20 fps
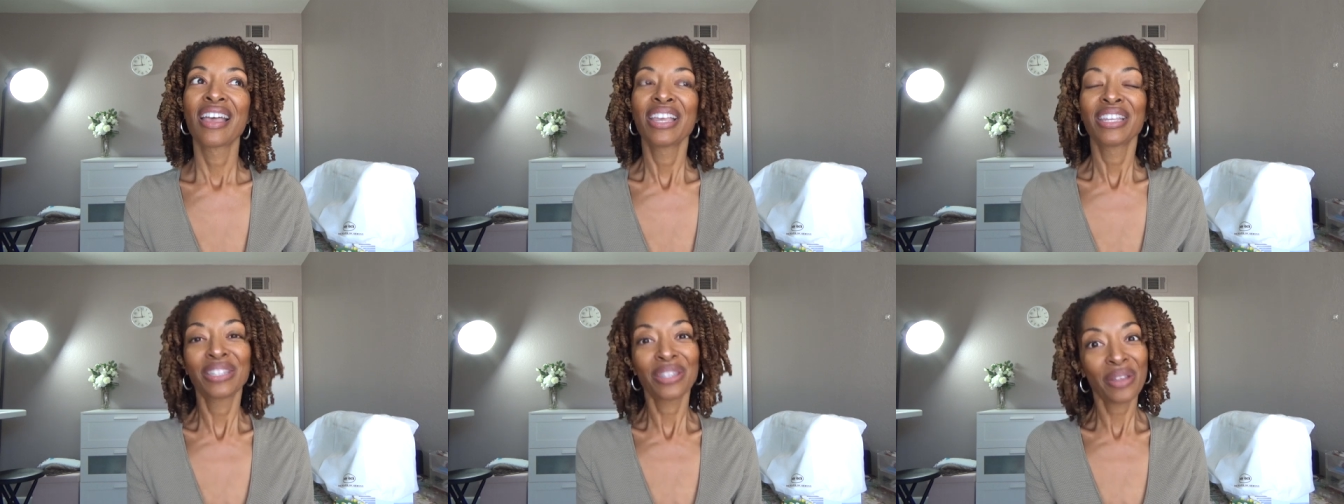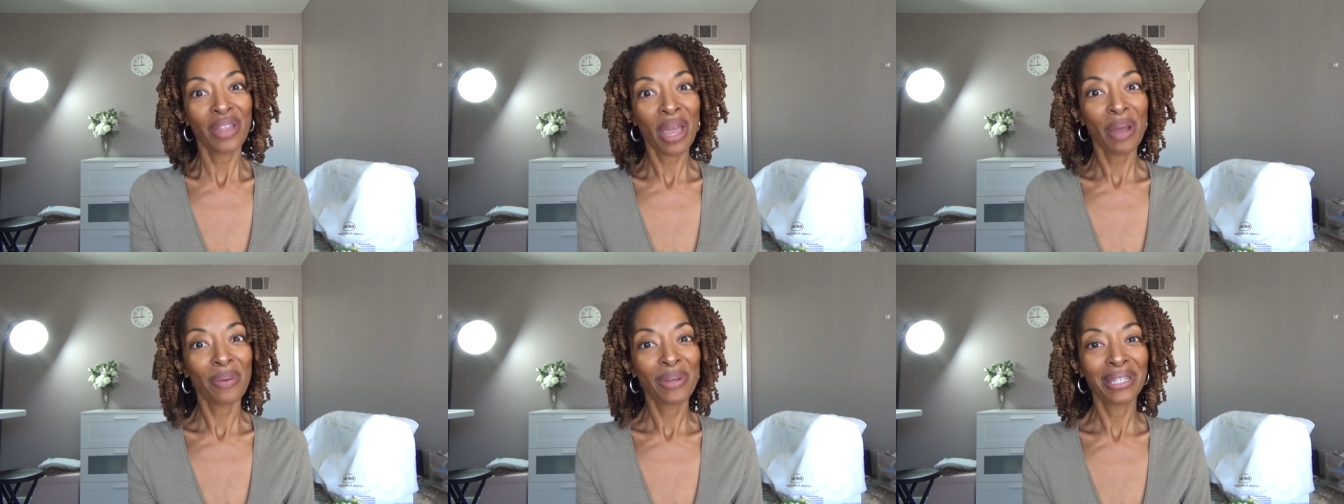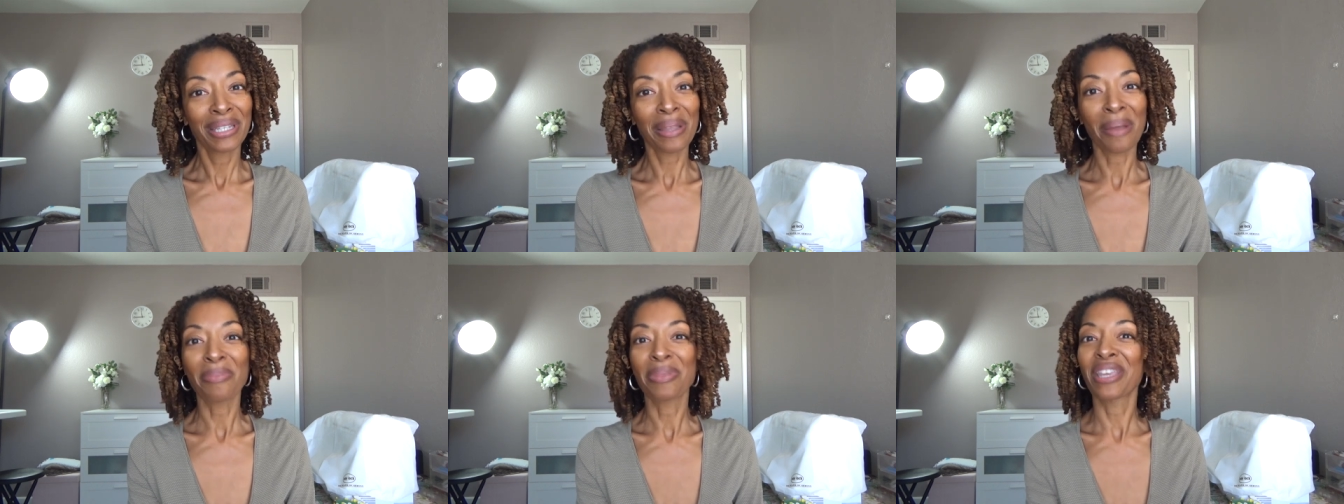So, that
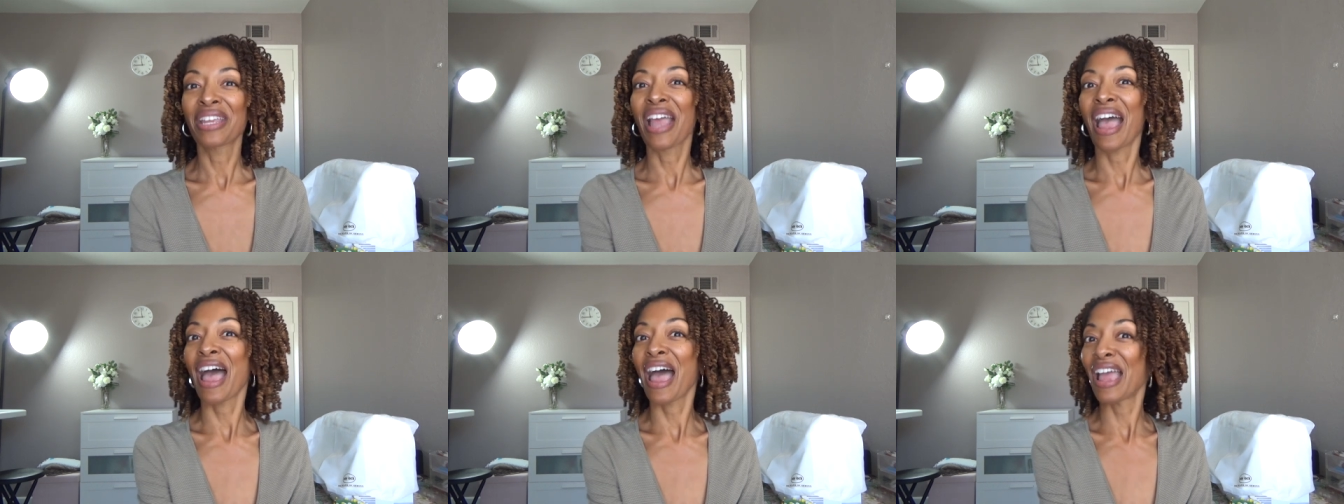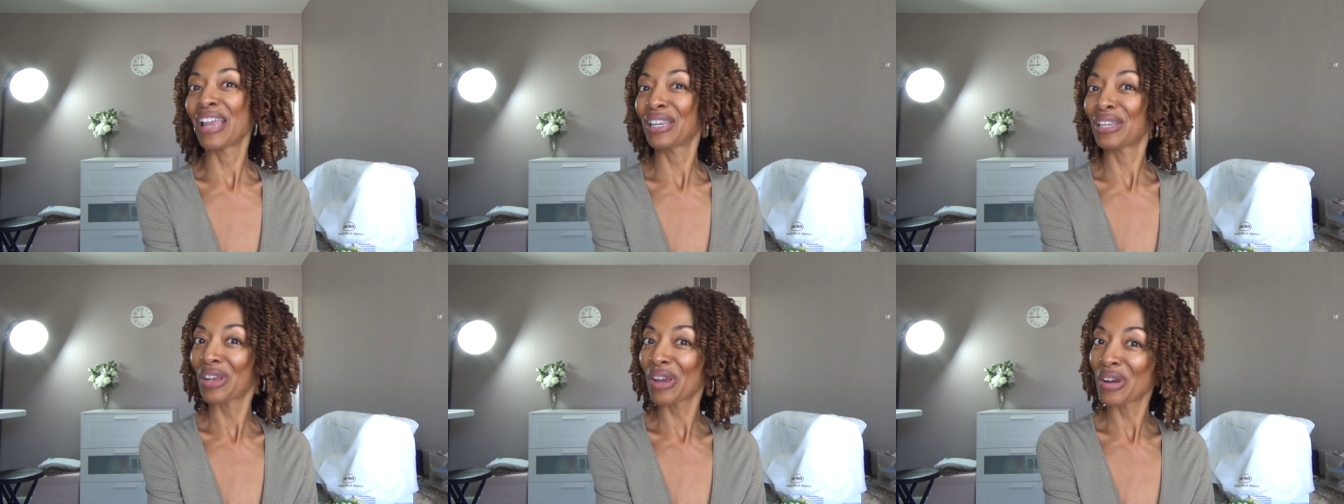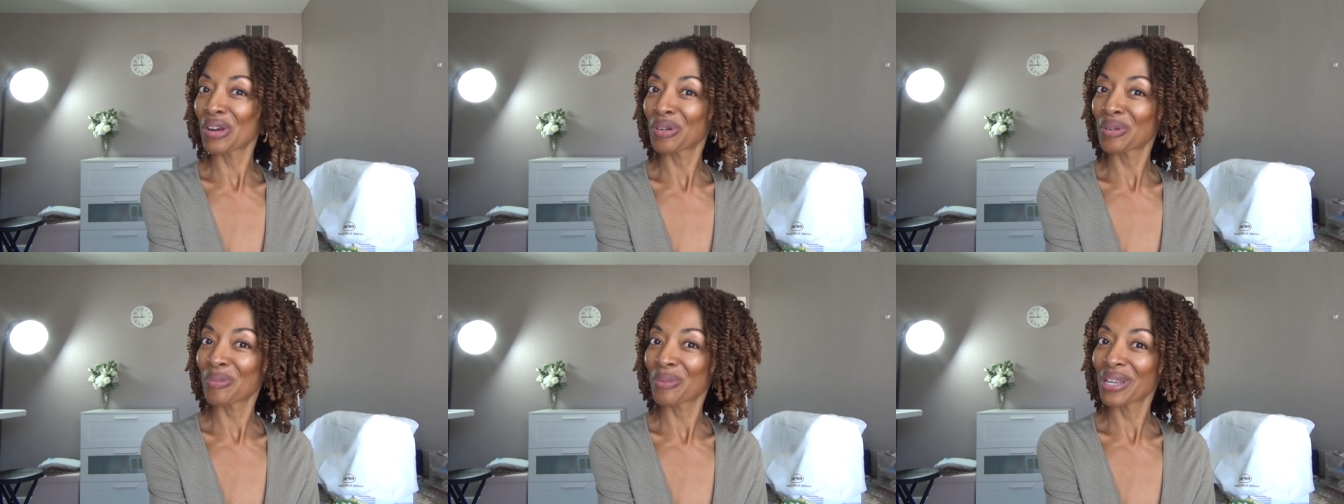was something I
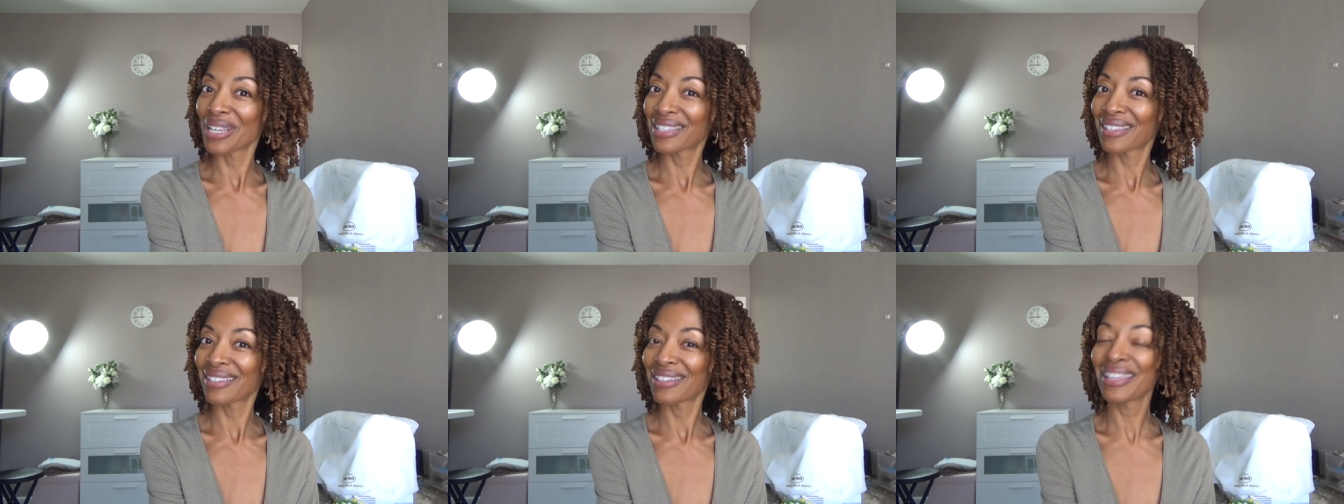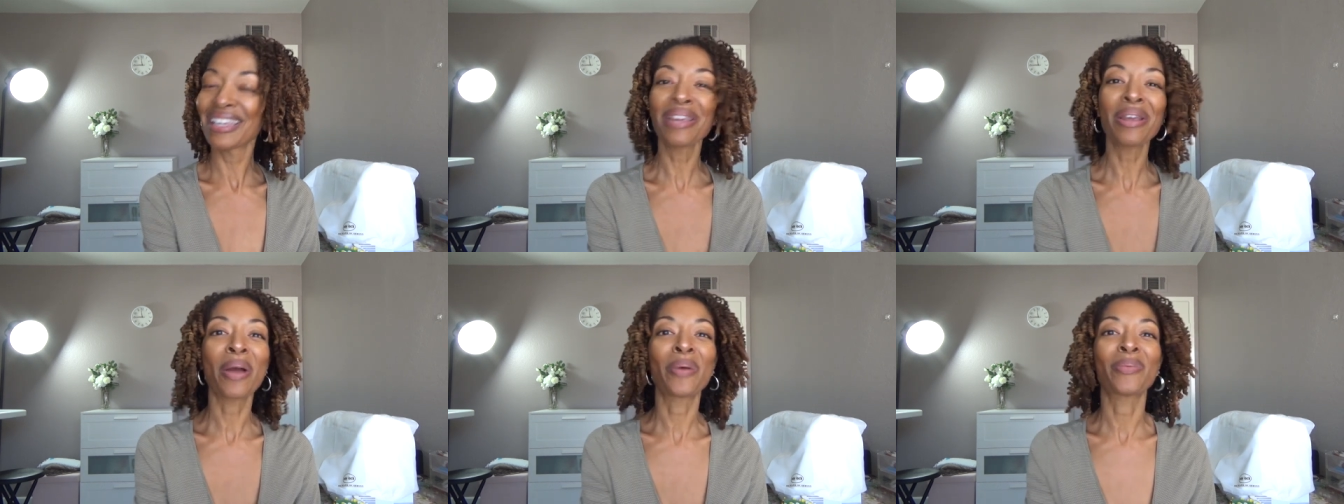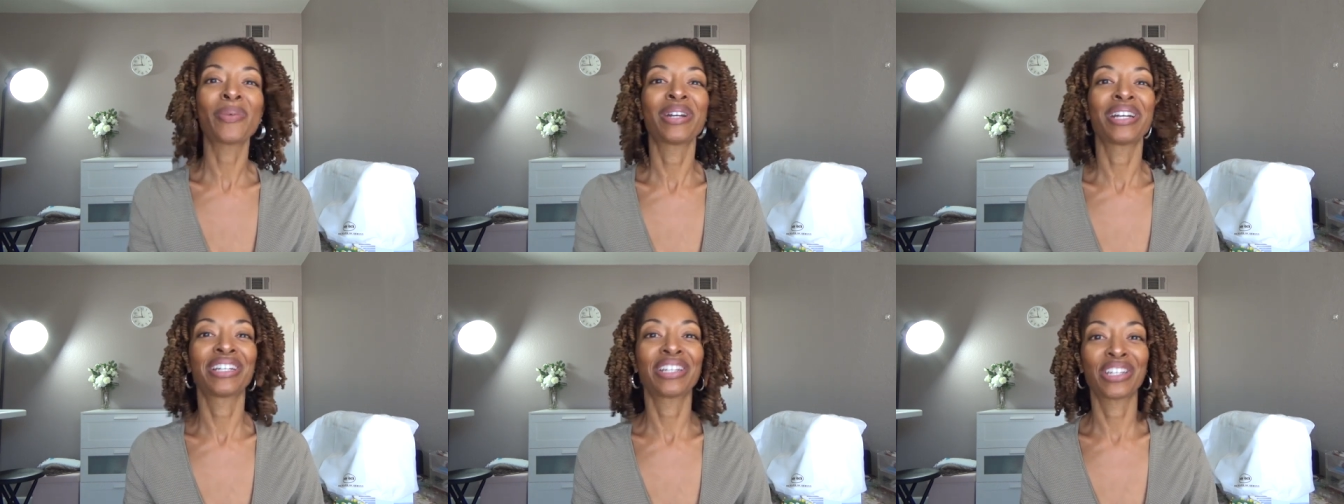learned recently.
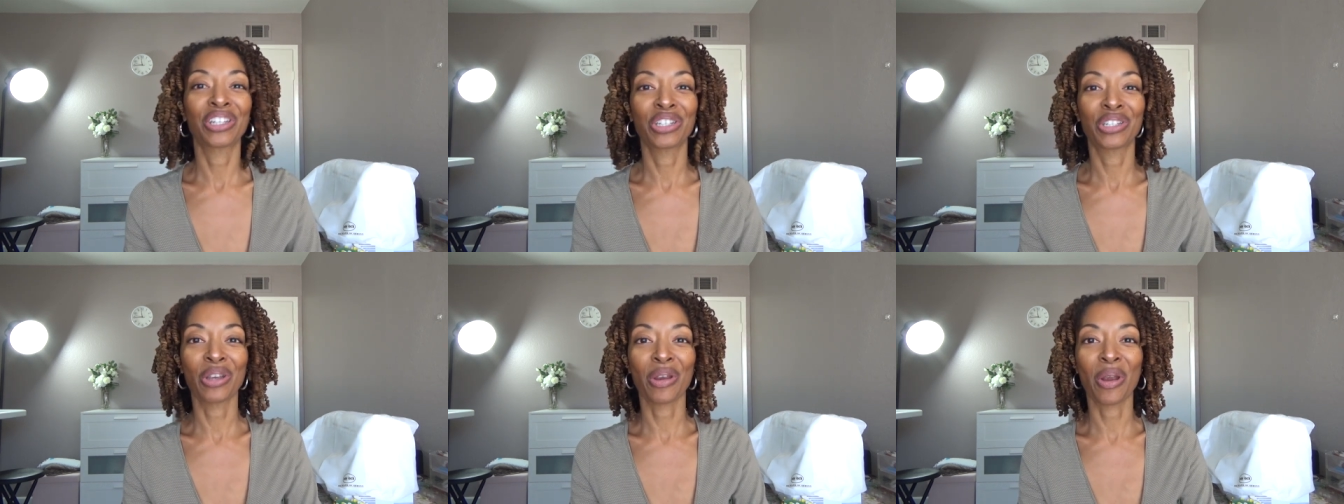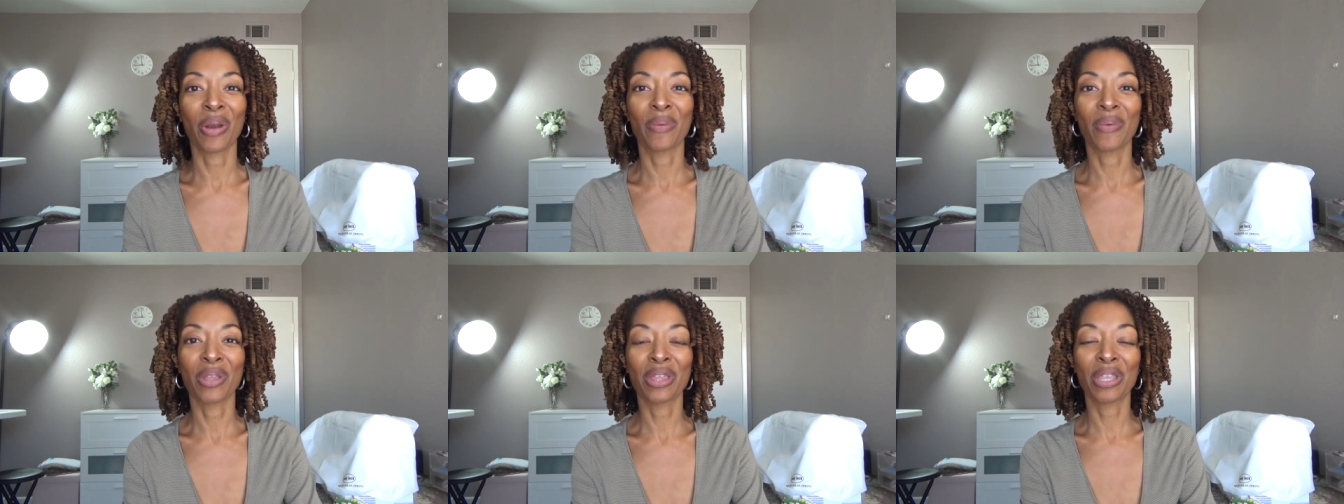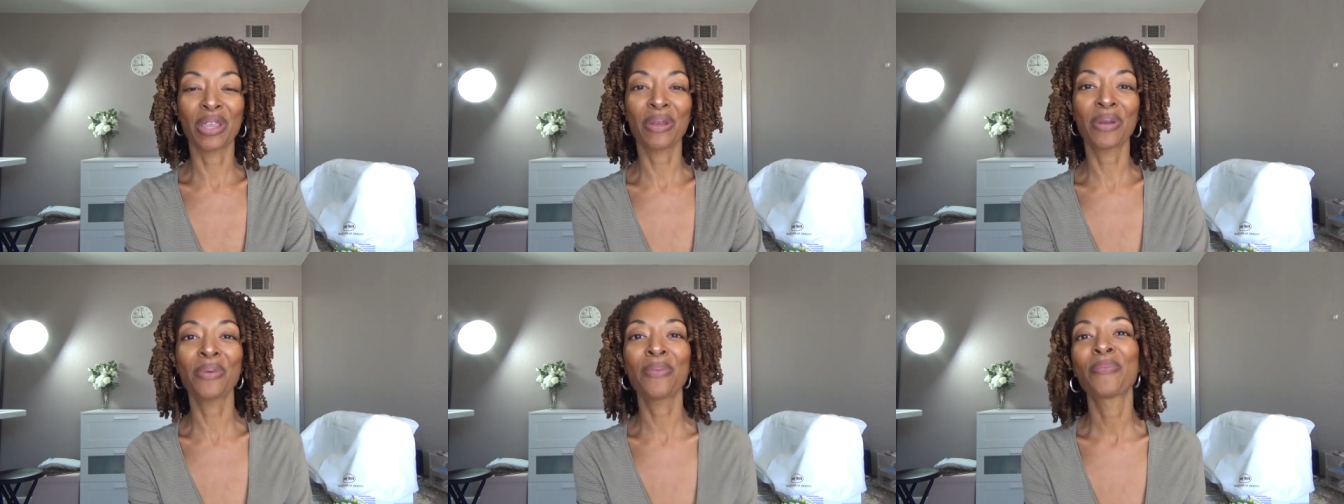I wanted to share it
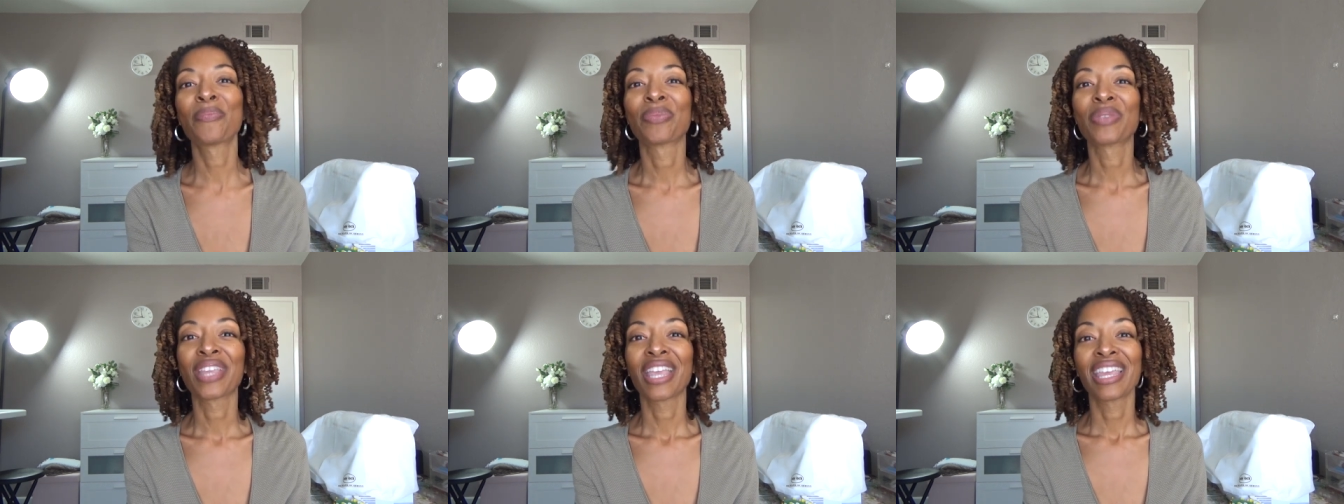with you.